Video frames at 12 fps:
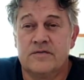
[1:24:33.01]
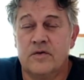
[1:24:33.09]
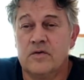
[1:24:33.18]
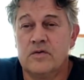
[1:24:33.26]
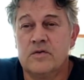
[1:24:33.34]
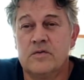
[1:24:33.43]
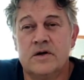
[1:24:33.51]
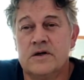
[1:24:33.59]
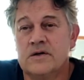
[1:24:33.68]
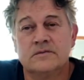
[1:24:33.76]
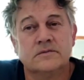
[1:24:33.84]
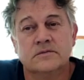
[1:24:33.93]
4
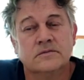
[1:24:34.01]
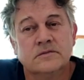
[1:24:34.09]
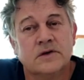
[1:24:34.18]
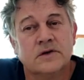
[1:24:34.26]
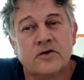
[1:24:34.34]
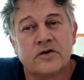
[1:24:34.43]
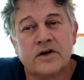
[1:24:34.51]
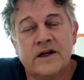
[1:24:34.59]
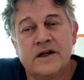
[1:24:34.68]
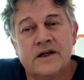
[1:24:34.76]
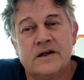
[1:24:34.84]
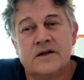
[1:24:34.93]
were not
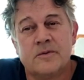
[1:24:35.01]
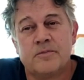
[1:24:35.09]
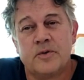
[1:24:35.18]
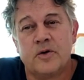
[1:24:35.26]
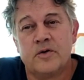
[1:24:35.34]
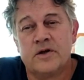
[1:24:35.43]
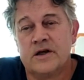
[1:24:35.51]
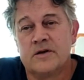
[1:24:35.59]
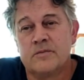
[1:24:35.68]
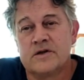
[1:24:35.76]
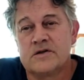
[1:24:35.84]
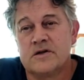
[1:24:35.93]
really deployed
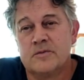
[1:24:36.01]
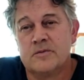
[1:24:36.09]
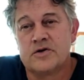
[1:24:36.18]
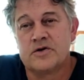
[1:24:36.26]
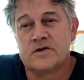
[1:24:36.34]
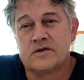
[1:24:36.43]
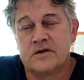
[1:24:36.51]
that much in the bush.